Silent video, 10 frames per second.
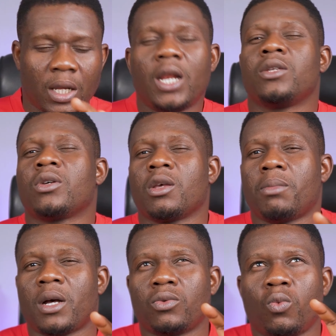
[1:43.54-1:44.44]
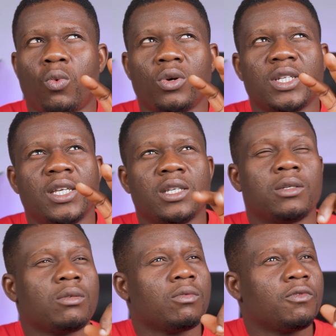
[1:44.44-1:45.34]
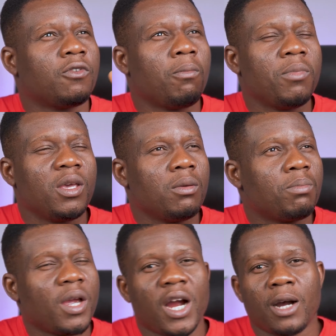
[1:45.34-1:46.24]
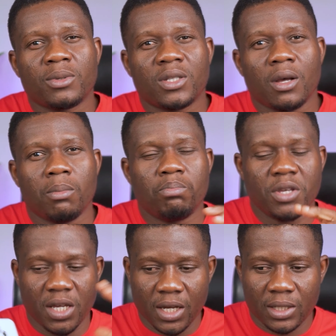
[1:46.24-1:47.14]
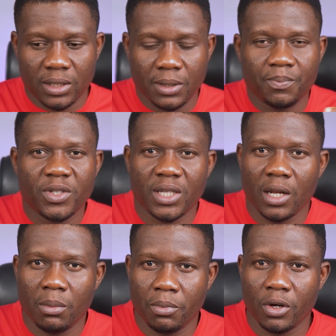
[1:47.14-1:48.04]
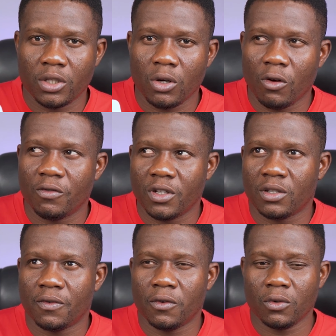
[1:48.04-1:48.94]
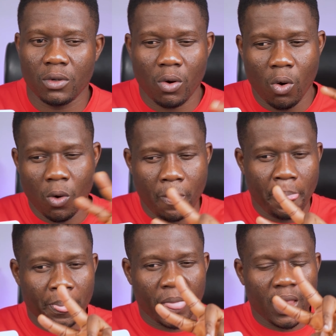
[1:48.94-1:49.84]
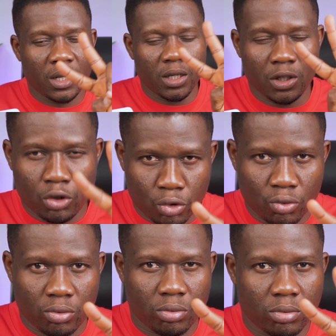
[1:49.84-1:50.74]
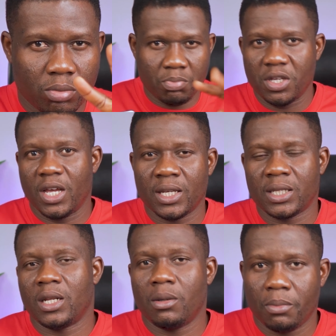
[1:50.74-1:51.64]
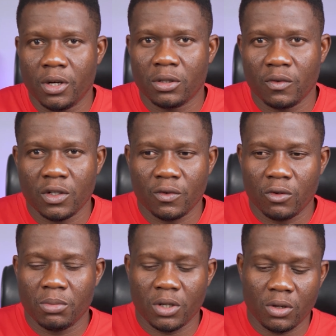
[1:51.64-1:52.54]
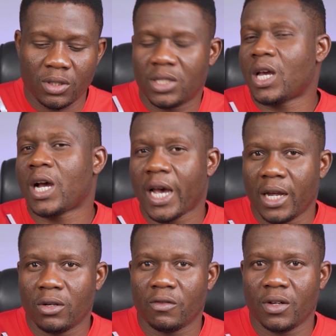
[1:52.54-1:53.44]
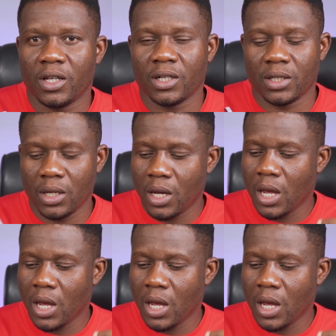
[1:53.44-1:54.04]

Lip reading: Now, let's talk about what is, for me, perhaps the biggest selling point of this phone, or the two biggest selling points of this phone, because they are kind of linked.